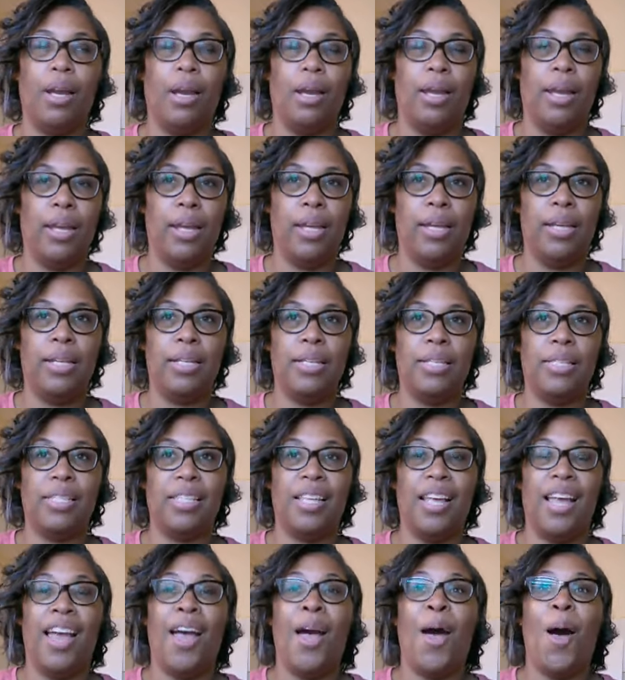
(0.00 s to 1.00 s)
is
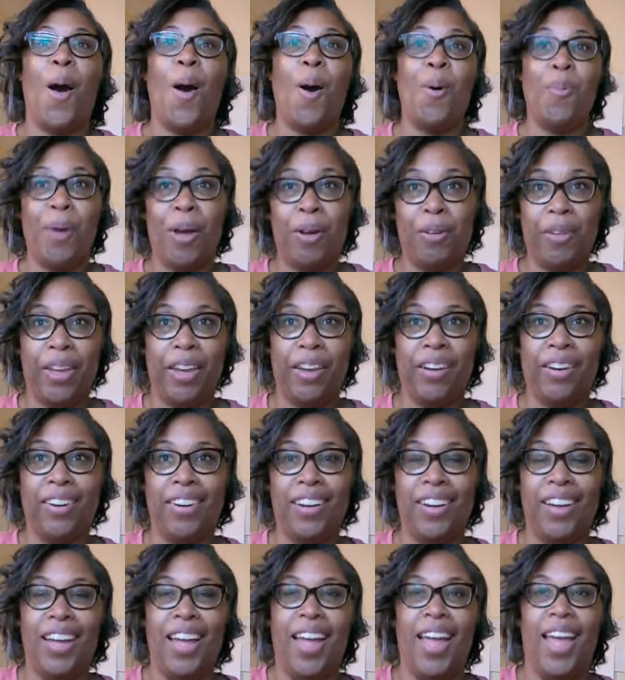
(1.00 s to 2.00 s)
home health care.
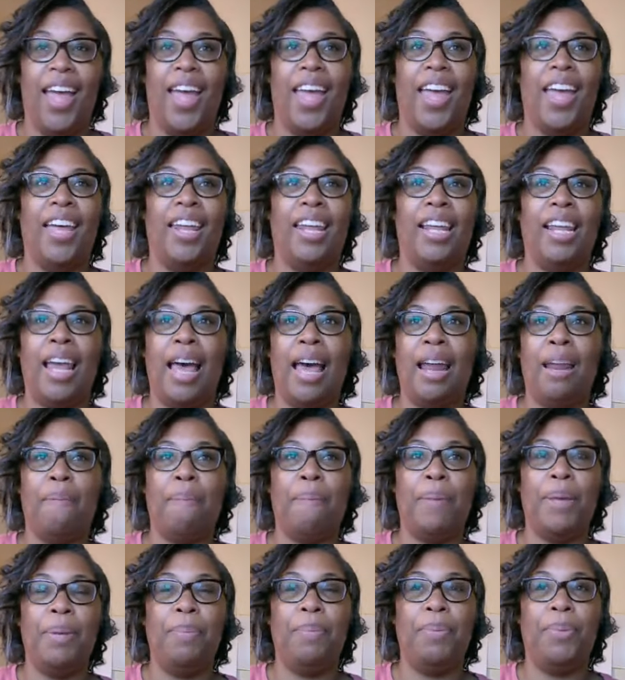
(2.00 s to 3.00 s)
And a lot
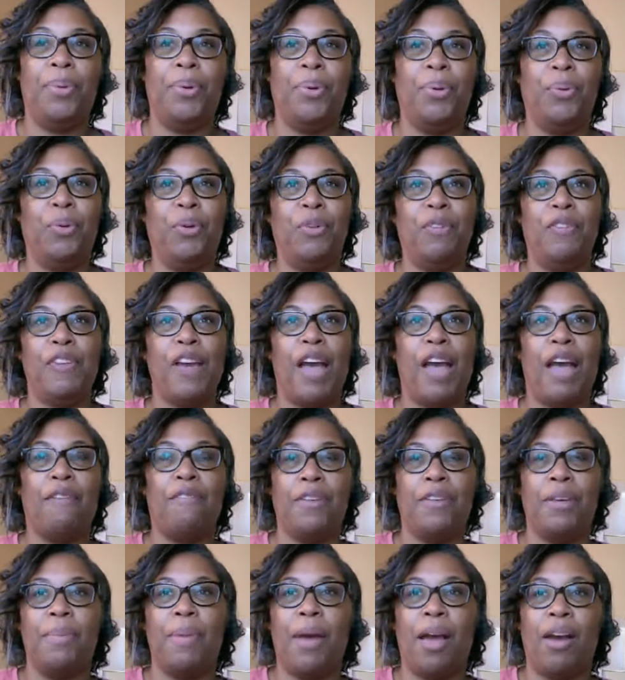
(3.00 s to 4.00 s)
of people, we got
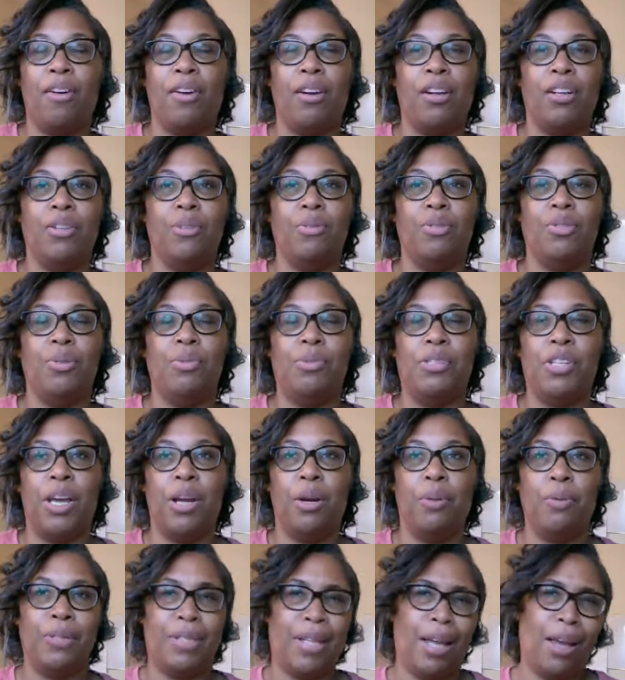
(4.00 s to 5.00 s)
feedback on our YouTube
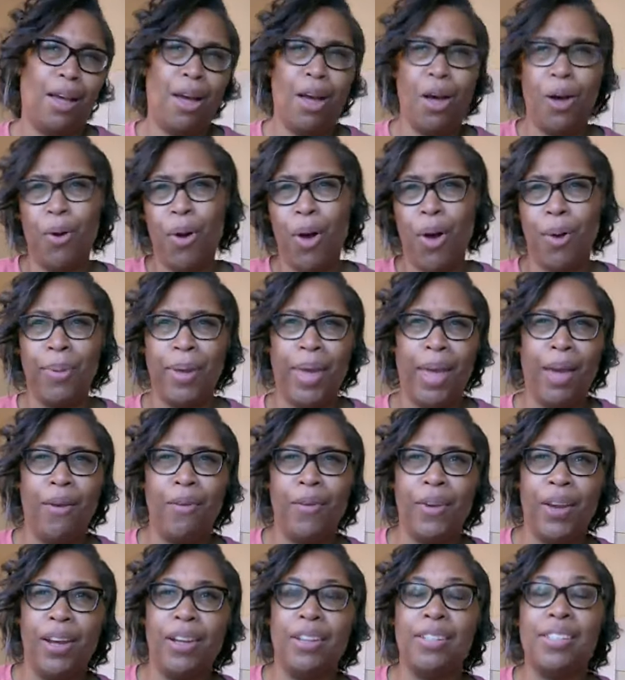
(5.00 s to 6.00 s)
channel, was like, oh, home health
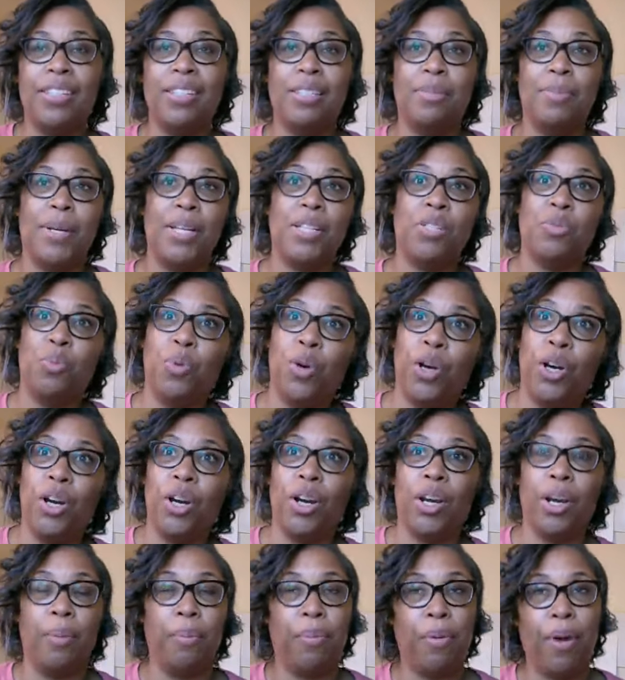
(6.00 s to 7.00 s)
care is as much
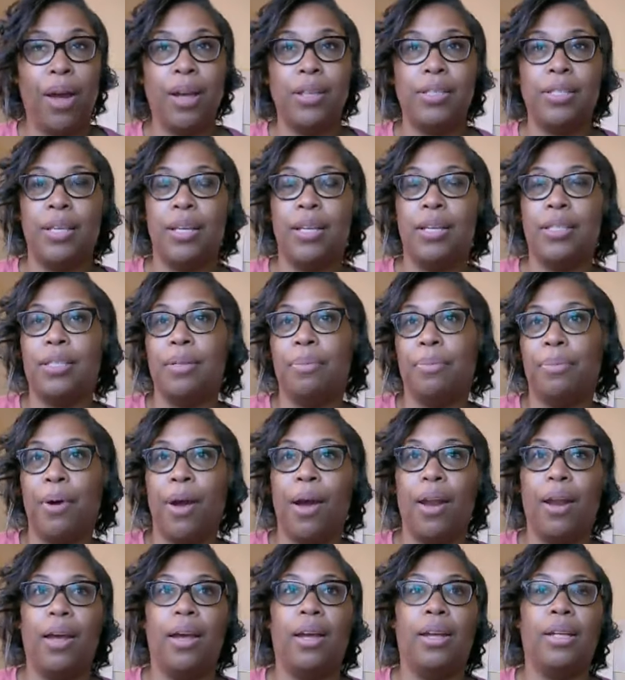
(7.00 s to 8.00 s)
work and process and
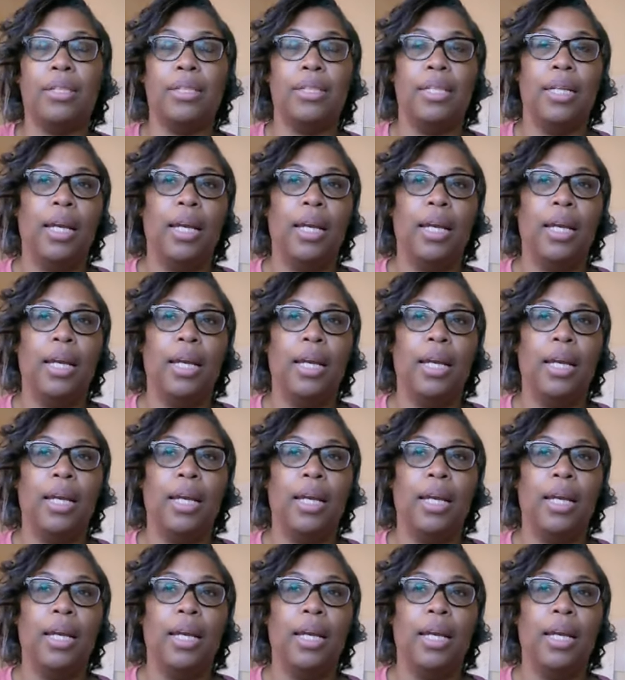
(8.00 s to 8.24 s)
product